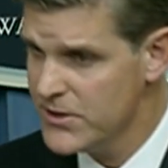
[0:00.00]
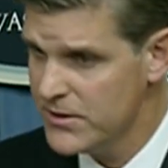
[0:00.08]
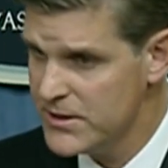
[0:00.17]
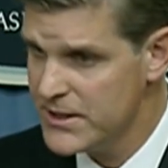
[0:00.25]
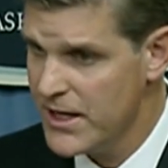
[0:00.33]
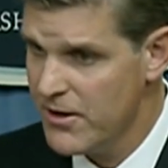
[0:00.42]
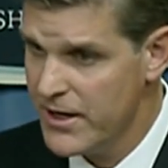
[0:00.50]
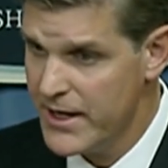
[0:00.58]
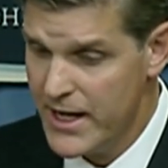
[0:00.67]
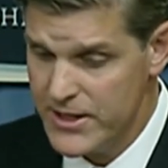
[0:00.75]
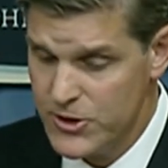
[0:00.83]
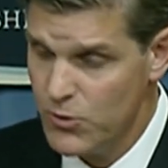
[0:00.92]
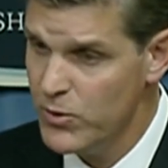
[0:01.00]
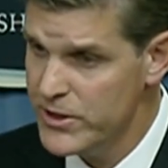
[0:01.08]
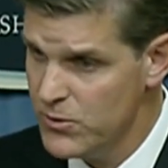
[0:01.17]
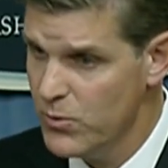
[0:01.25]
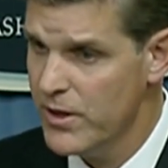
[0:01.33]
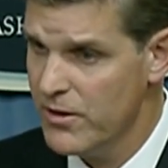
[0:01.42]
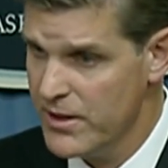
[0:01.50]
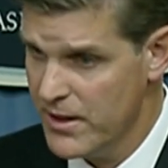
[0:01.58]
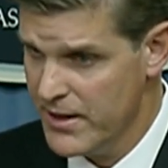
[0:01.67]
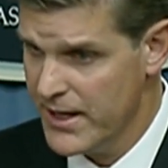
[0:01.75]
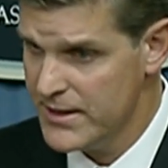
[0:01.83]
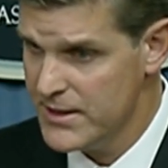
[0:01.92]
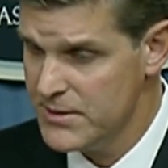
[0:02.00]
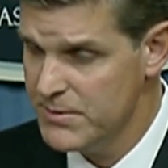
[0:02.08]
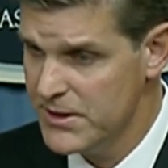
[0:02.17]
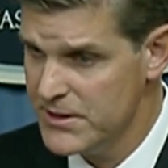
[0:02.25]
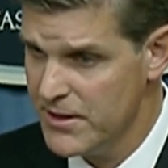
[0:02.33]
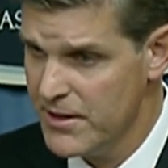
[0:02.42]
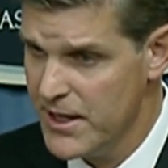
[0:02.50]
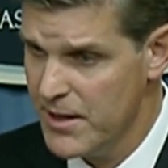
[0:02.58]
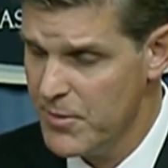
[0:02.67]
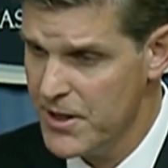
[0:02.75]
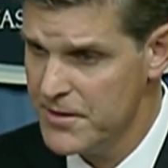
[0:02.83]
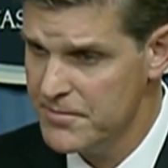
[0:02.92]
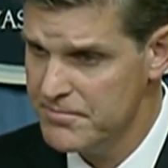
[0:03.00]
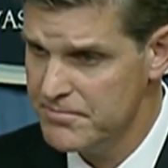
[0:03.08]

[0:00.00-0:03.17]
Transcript: I S I L is carrying out is the reason we are carrying out this military campaign.